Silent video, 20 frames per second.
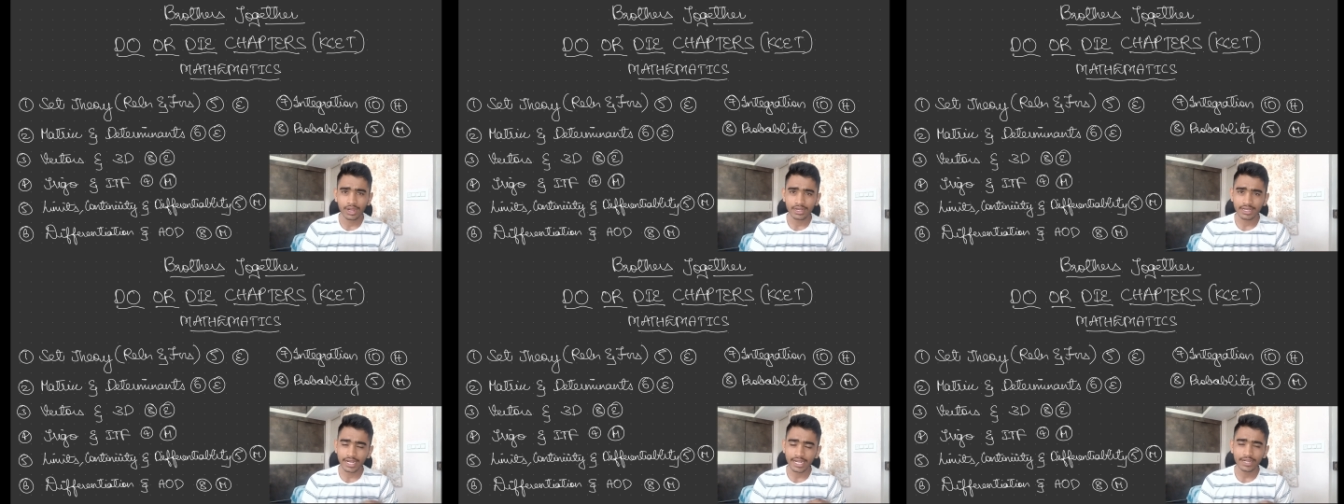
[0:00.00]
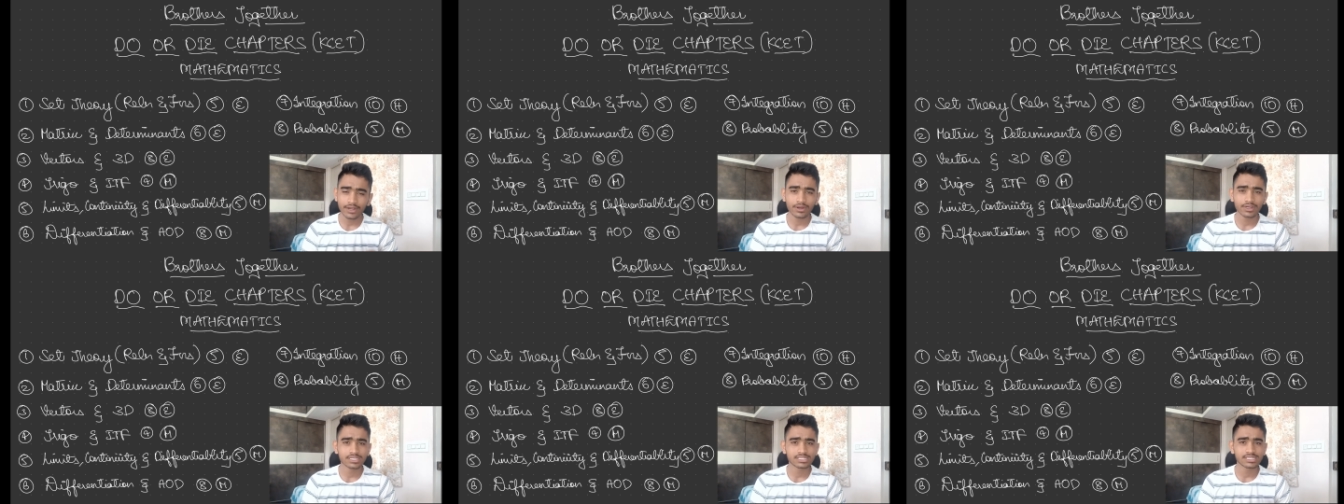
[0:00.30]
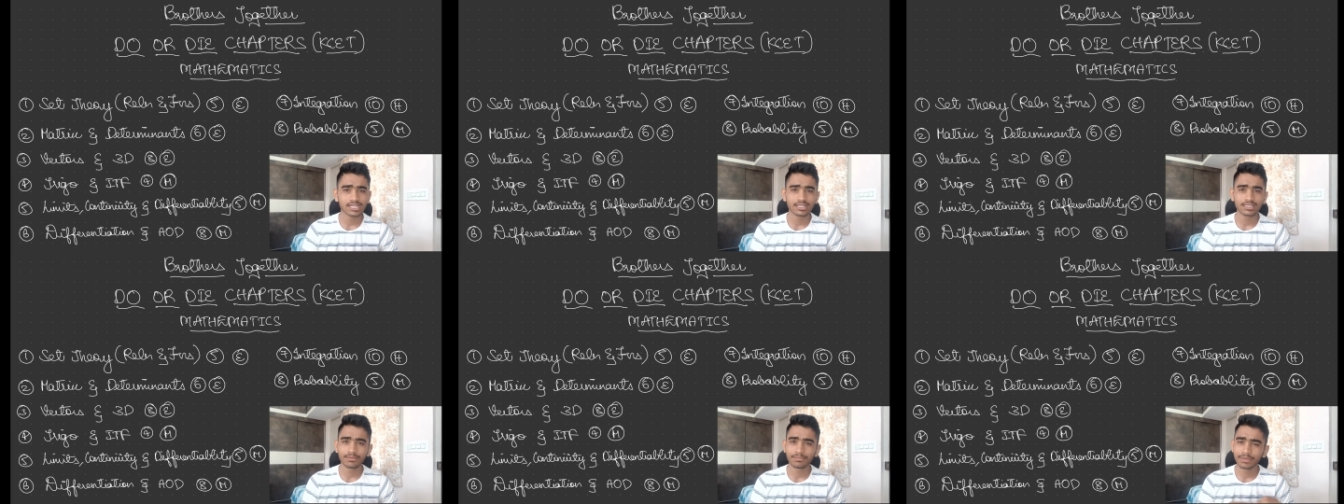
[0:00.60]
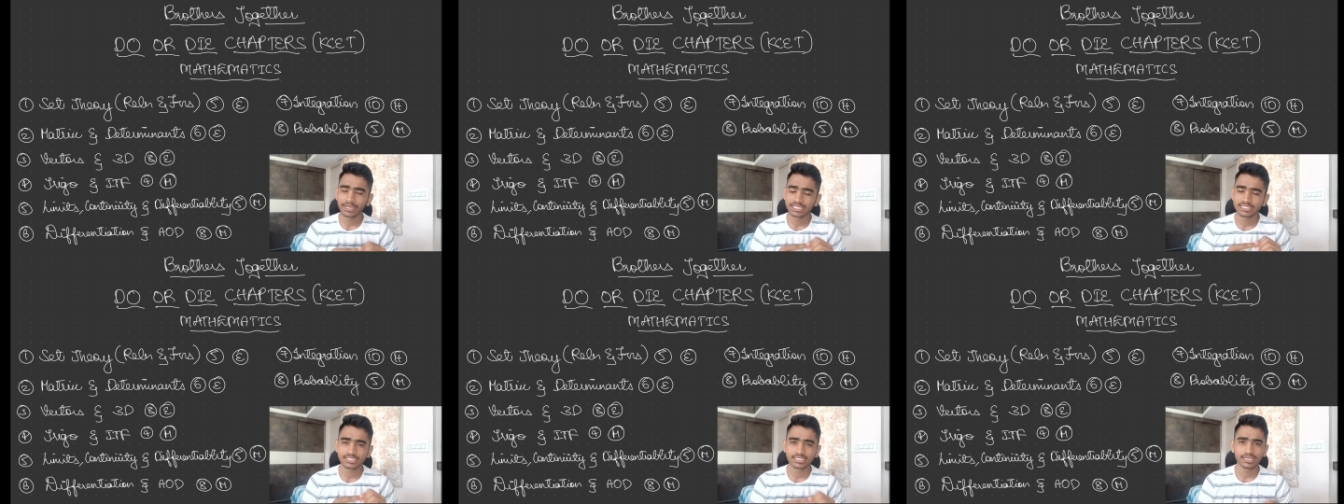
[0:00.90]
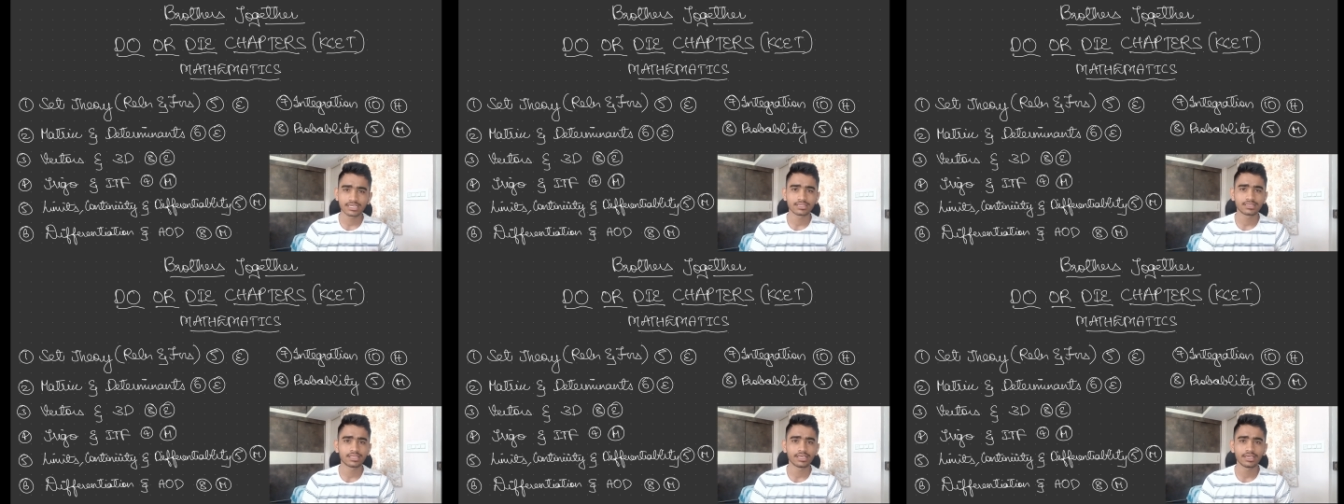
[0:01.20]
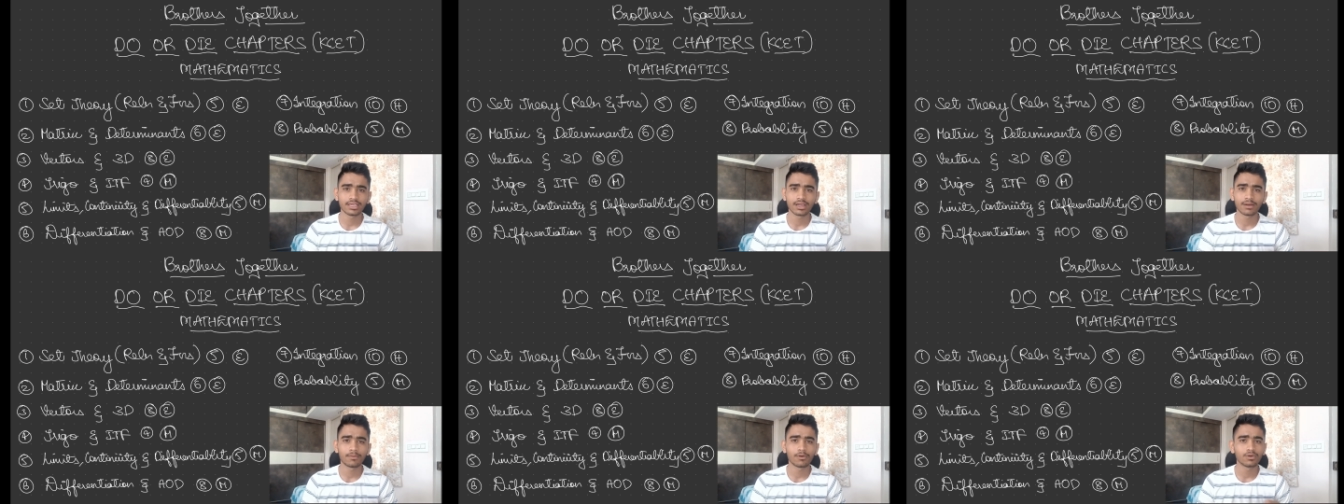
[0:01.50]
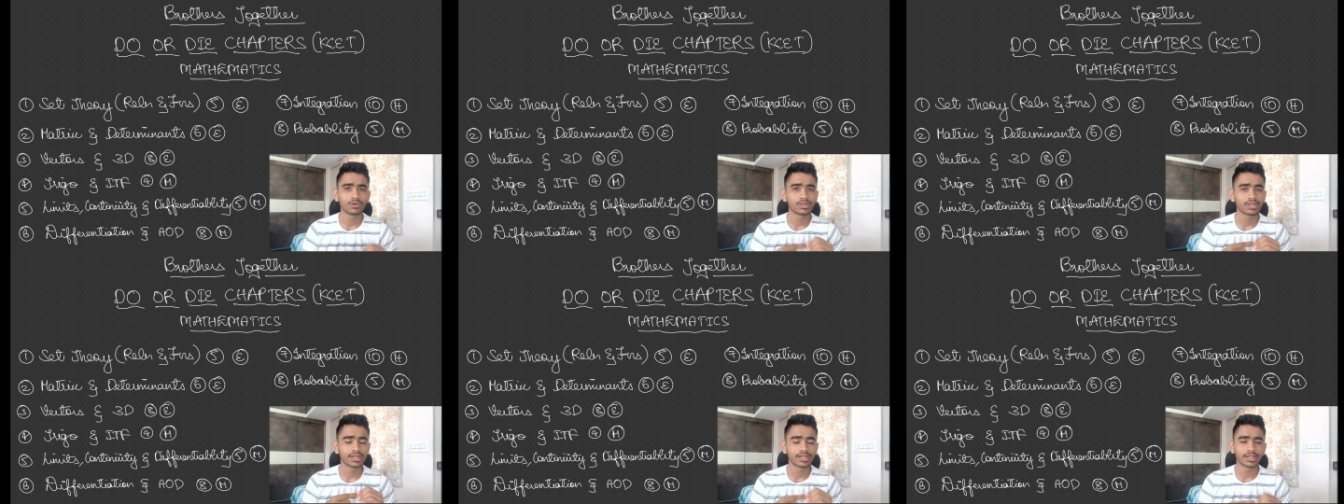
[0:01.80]
try to understand the basic thing
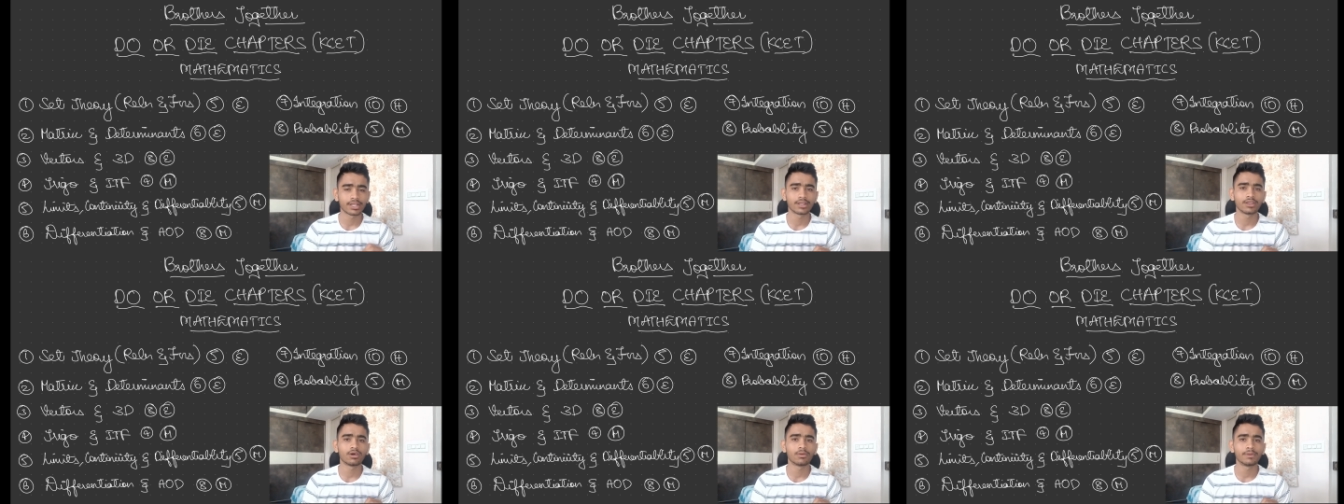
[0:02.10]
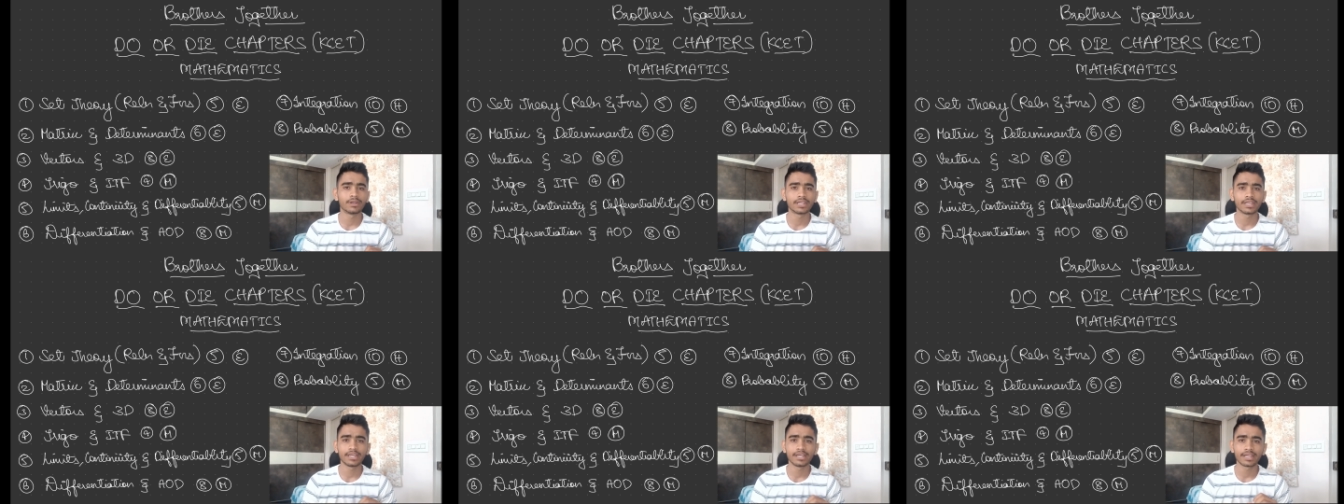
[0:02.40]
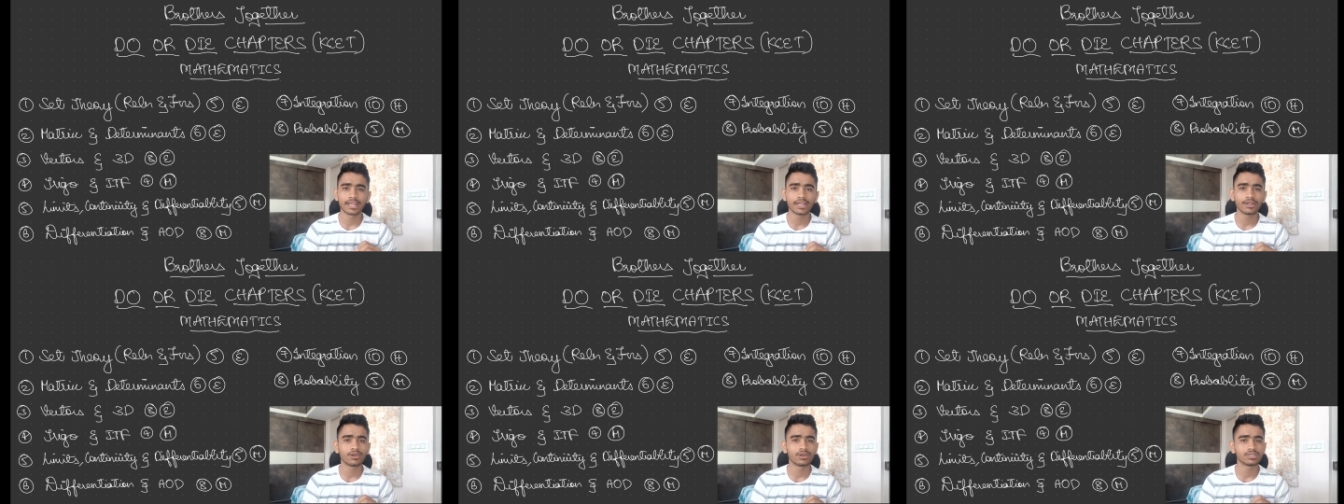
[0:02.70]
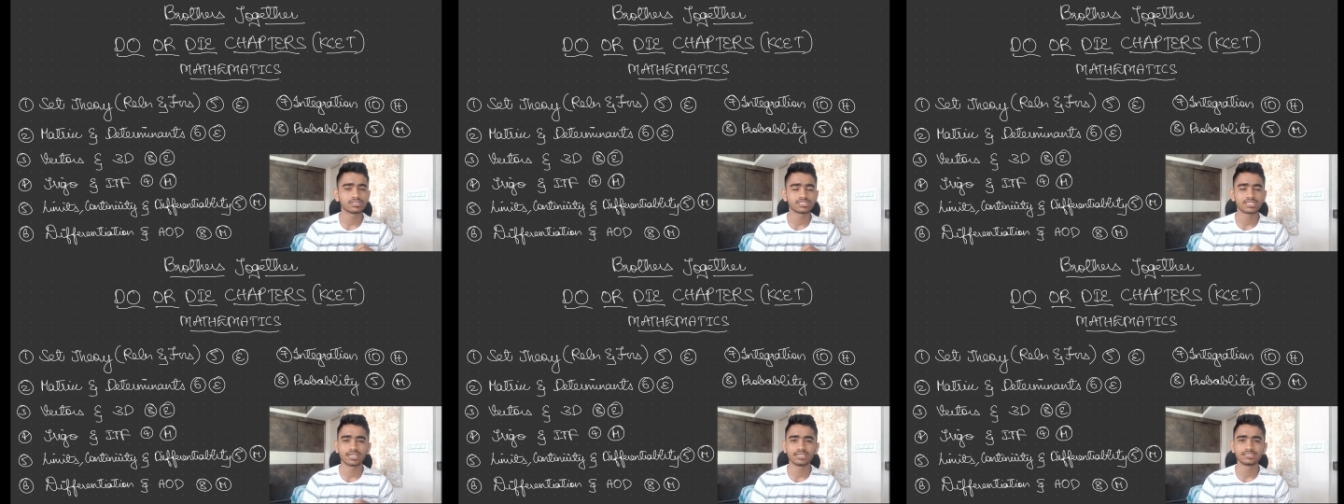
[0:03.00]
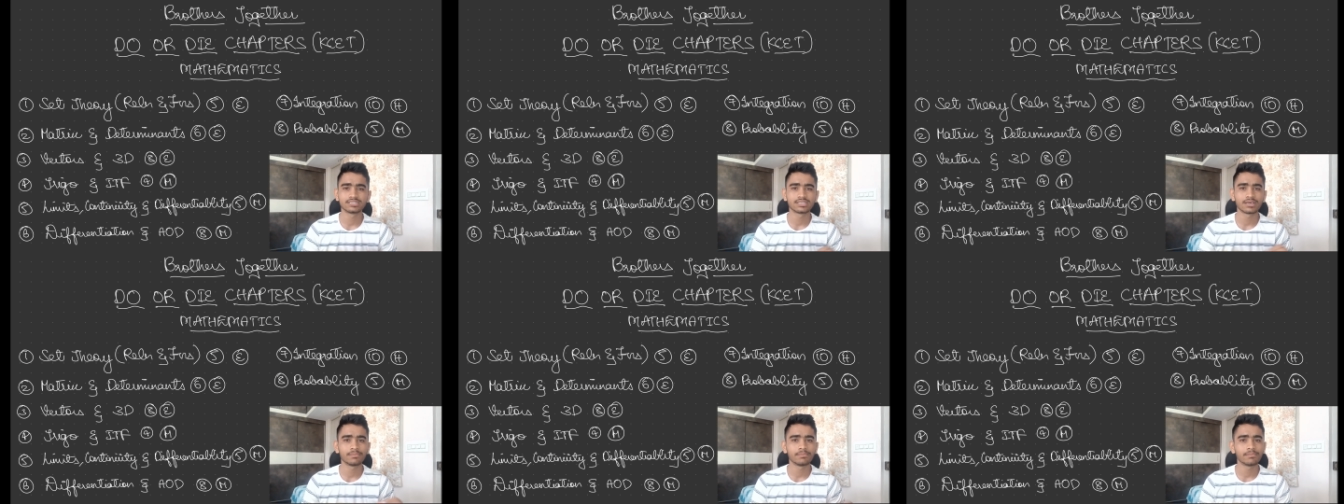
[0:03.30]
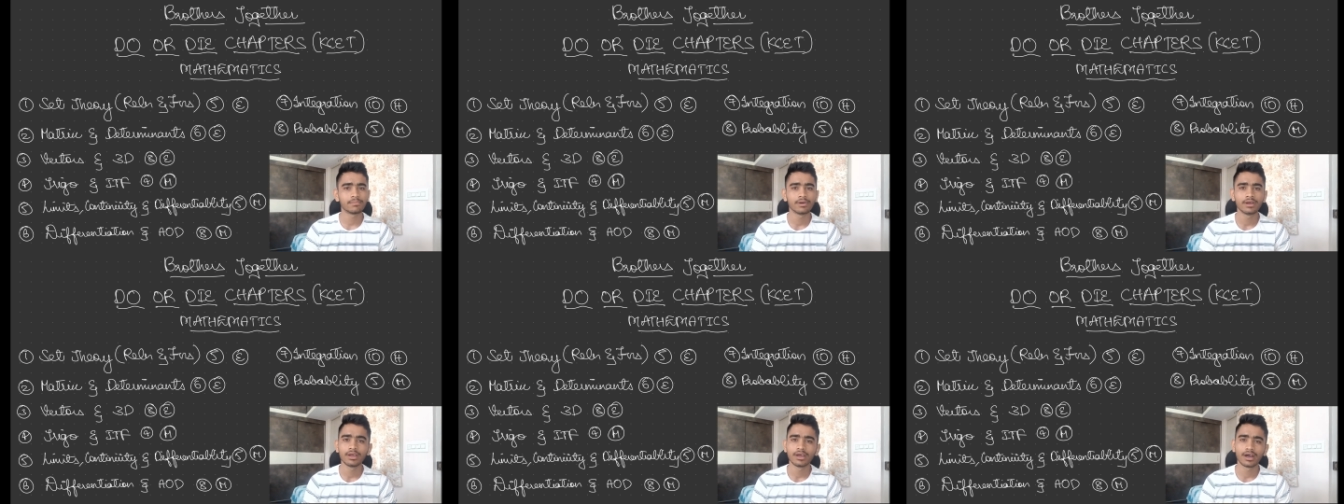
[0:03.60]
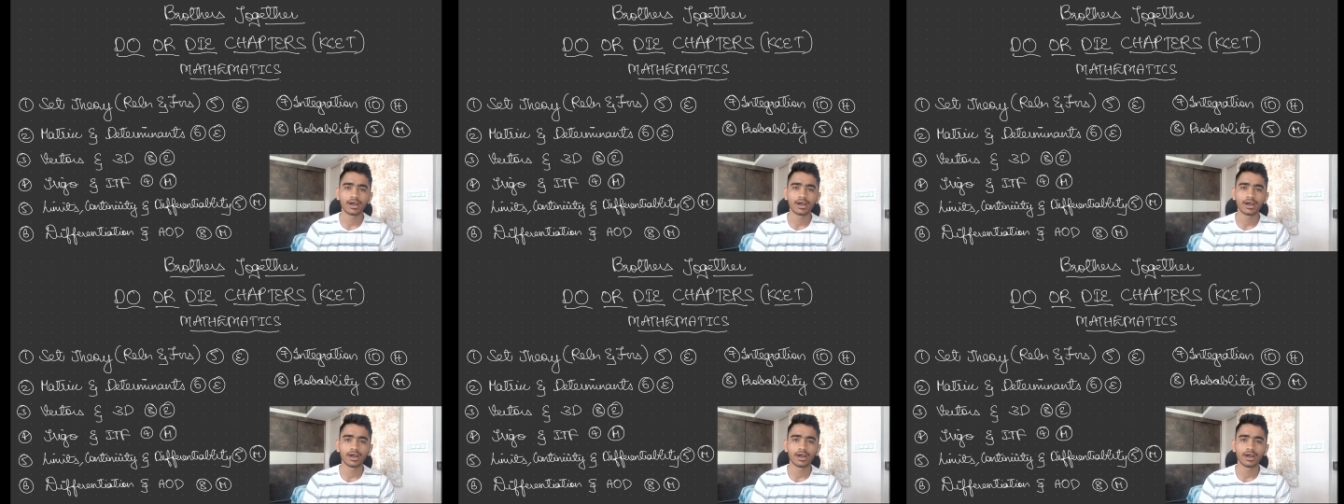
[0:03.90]
about trigonometry try to understand some